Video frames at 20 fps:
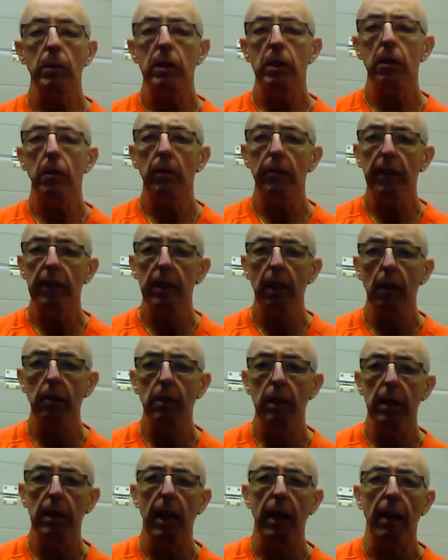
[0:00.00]
to do a video
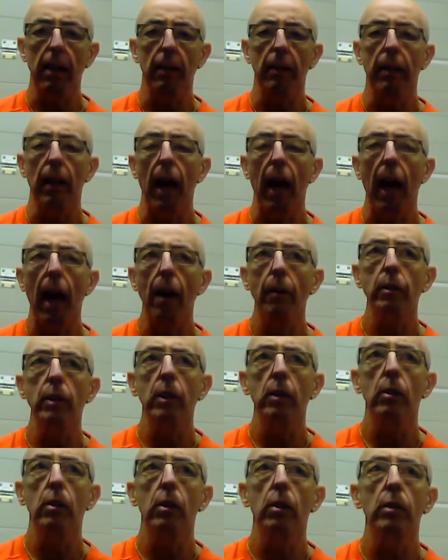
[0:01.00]
today on how you
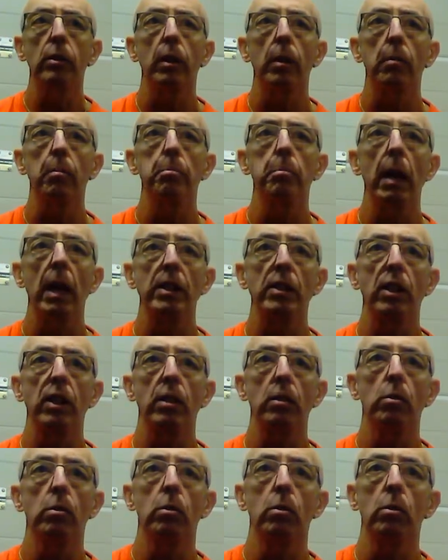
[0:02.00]
could measure
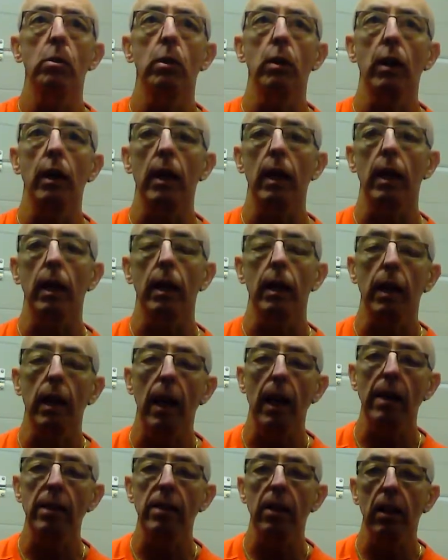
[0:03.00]
your
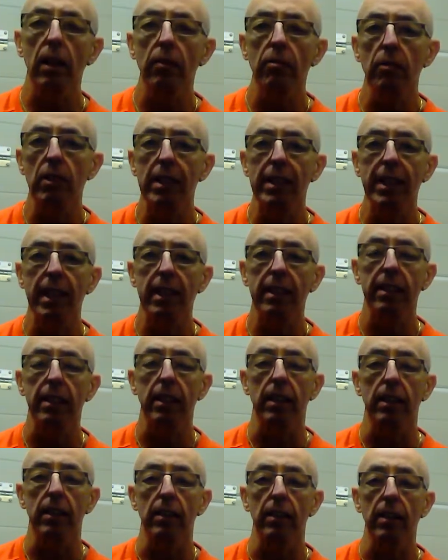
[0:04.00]
insulin
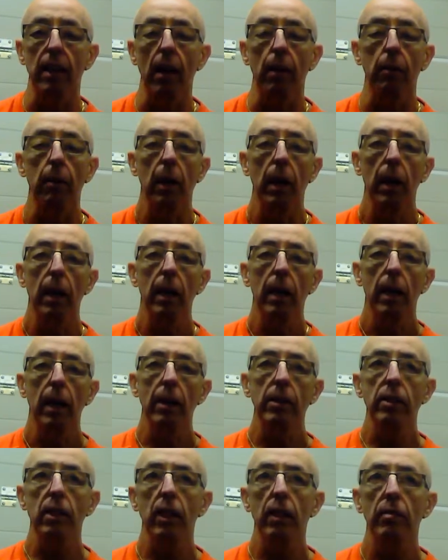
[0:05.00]
resistance. Now,
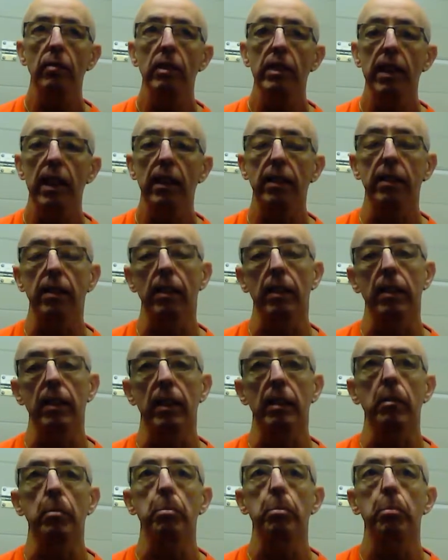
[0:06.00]
insulin resistance
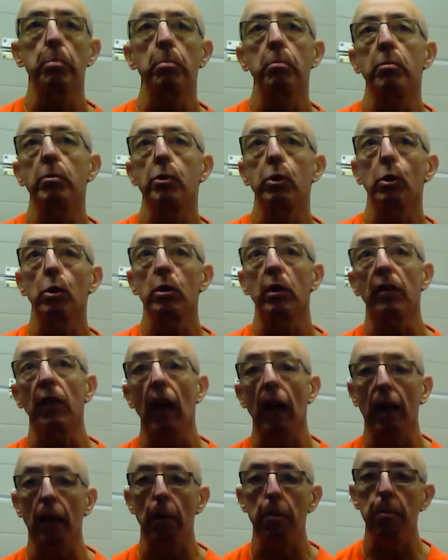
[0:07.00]
is a sort of
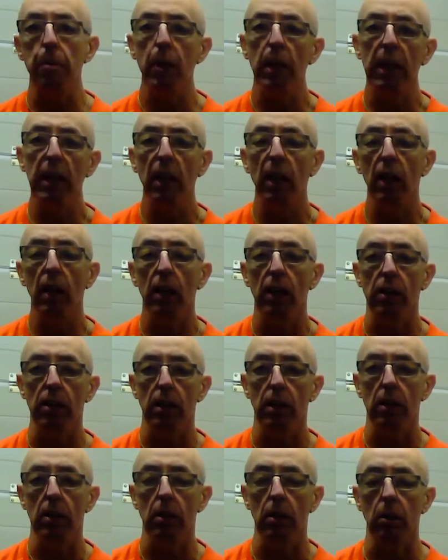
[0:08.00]
like a precursor
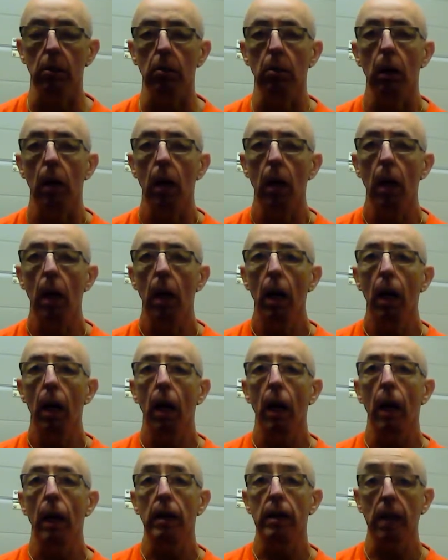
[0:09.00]
to
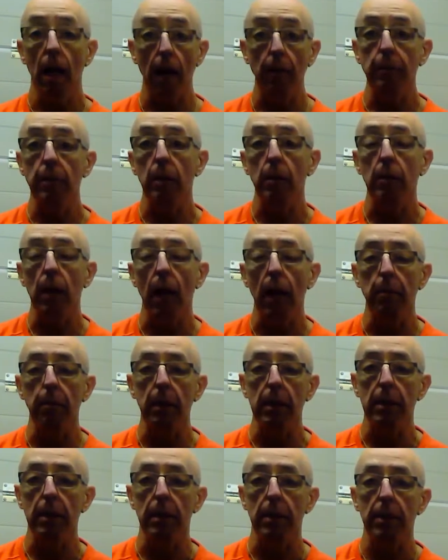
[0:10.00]
type 2
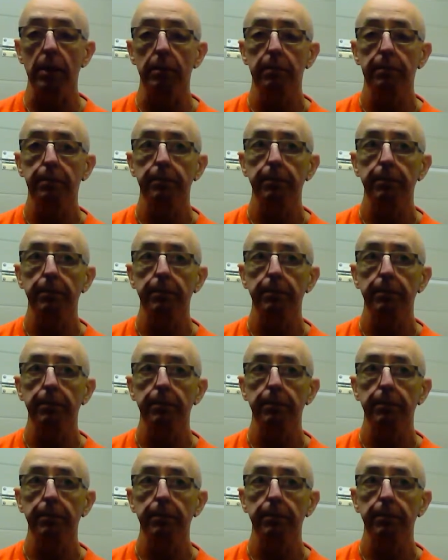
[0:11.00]
diabetes.